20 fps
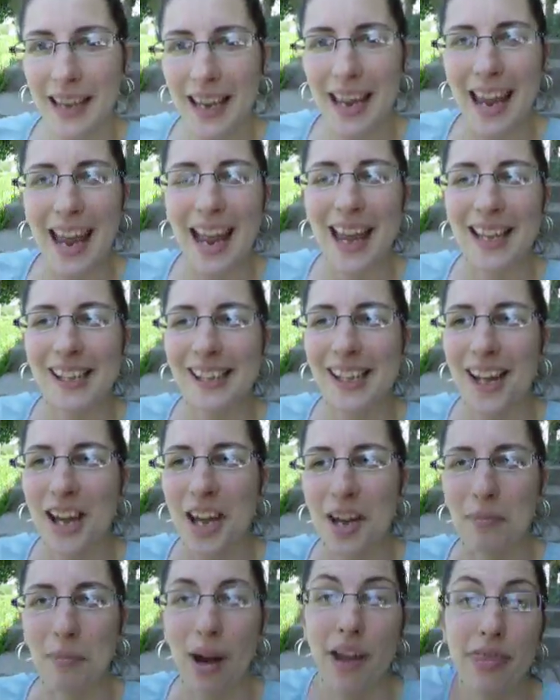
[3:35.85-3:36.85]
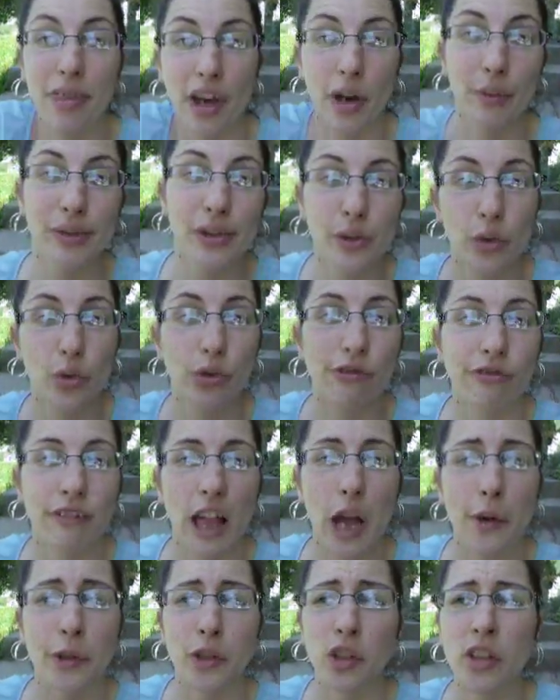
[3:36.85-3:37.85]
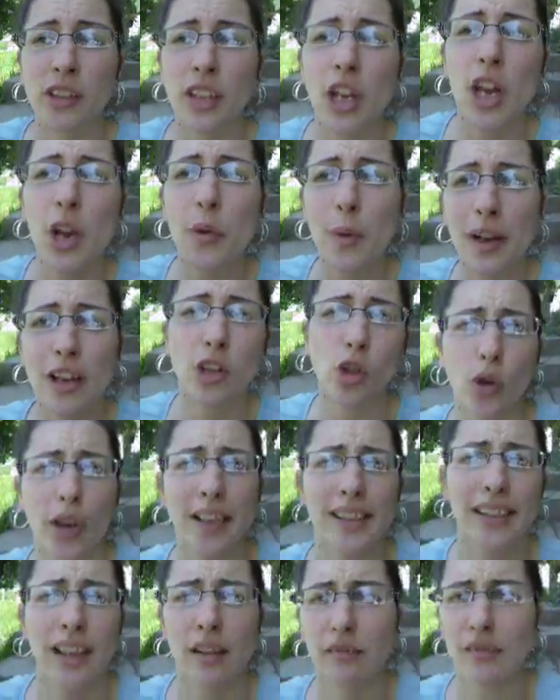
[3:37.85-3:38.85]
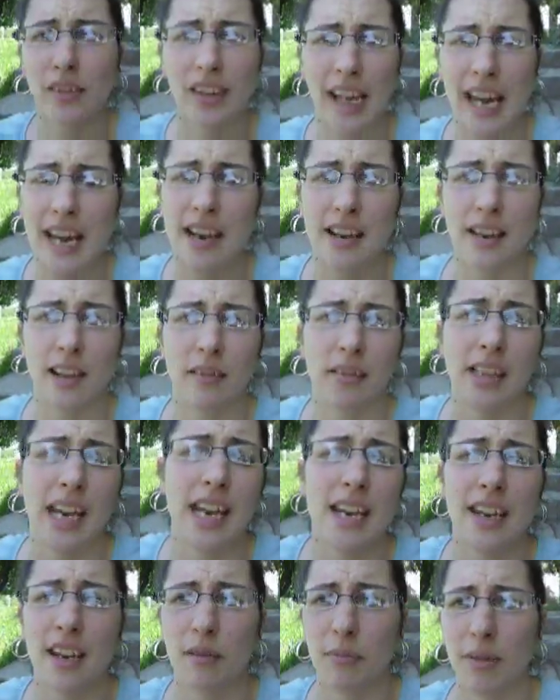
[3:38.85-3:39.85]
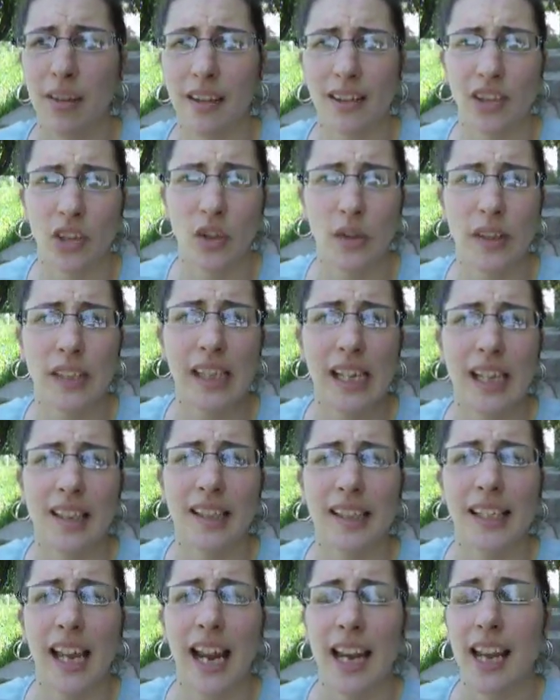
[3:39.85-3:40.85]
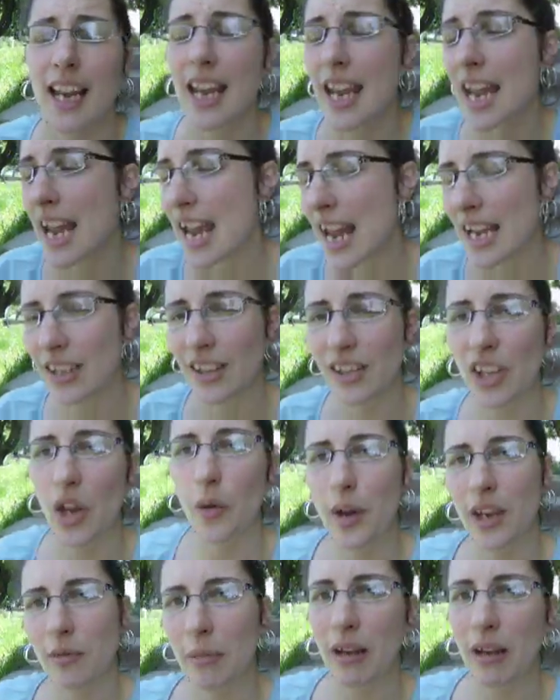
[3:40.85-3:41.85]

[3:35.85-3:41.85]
And I thought it was a cool flower, and she said, oh, when it dries up, take it because there's seed inside. And so in my